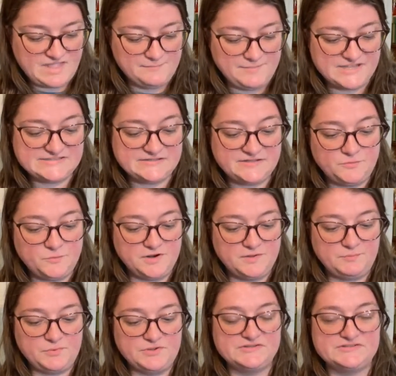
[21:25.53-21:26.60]
basically what
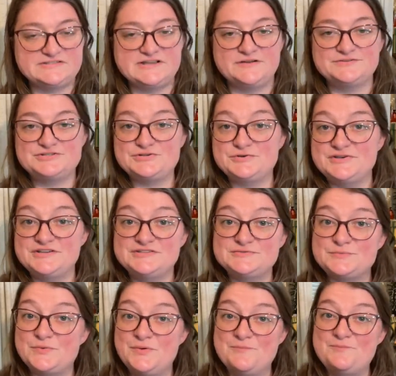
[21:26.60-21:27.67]
it boils down to is
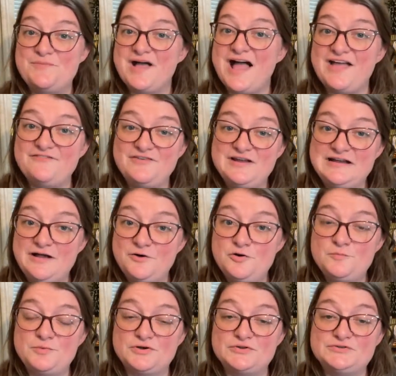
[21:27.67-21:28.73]
I figured out
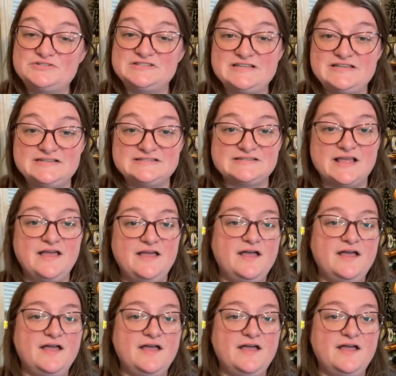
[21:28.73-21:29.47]
who produced these